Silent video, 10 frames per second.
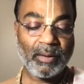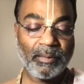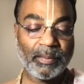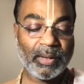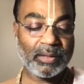
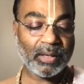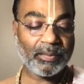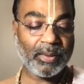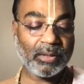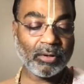from the
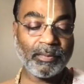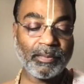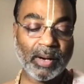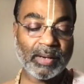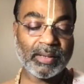service of
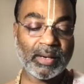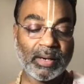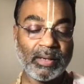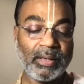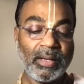
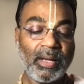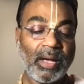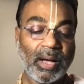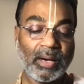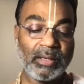Radharani
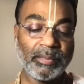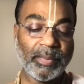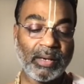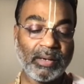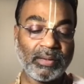and his
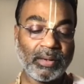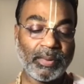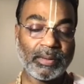maid servant.